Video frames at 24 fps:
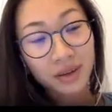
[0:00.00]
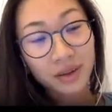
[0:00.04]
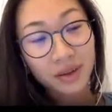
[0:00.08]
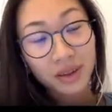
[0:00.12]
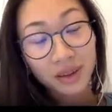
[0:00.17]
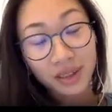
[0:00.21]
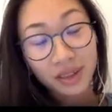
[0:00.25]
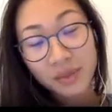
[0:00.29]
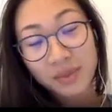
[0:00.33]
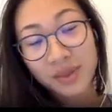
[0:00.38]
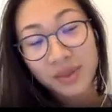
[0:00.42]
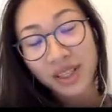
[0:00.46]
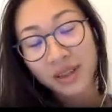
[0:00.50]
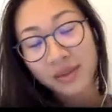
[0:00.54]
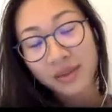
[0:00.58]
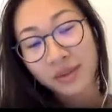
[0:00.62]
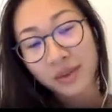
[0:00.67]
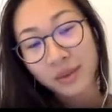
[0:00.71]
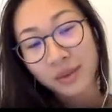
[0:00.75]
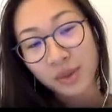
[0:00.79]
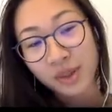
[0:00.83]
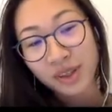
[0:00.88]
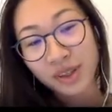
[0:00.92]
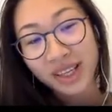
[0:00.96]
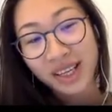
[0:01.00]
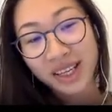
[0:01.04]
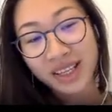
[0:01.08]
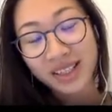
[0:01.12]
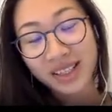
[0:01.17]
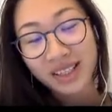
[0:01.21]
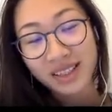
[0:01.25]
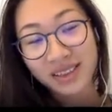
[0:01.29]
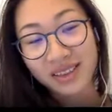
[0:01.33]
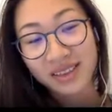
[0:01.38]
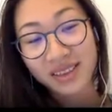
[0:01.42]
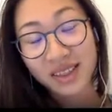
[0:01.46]
lipstick
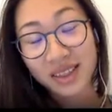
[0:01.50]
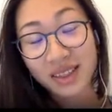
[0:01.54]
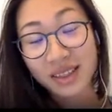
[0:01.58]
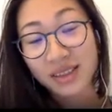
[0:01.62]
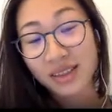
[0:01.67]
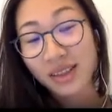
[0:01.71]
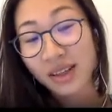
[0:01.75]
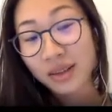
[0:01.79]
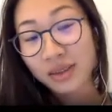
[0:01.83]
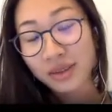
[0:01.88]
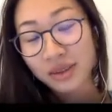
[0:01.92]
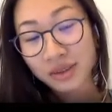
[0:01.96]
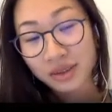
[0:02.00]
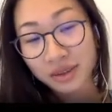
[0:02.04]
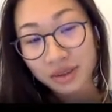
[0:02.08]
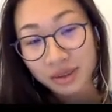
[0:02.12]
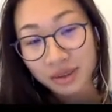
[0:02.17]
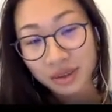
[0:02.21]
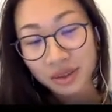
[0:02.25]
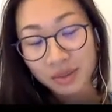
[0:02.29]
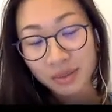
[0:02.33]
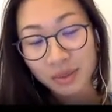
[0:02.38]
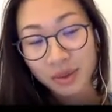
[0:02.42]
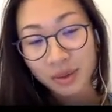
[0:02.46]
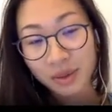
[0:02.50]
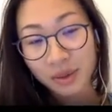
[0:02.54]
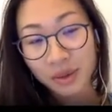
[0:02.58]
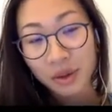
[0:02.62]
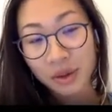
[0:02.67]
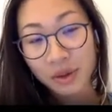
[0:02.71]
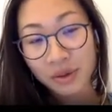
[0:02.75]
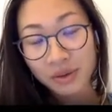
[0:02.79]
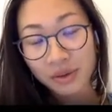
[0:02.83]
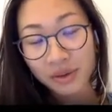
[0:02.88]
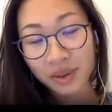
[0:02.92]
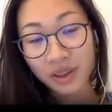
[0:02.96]
formulation that is also suitable
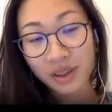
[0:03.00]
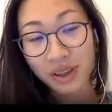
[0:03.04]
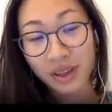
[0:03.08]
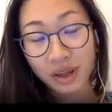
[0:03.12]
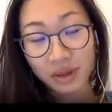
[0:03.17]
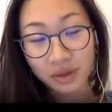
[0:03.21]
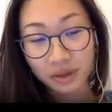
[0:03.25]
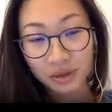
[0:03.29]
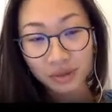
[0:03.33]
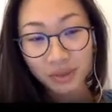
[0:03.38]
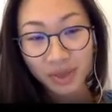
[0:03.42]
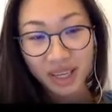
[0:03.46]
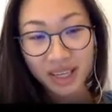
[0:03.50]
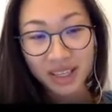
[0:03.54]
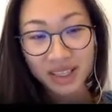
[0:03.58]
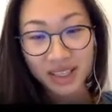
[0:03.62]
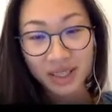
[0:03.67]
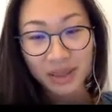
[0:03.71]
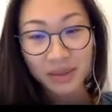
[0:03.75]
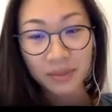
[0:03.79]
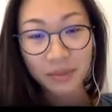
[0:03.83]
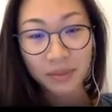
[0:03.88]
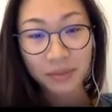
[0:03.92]
for automation.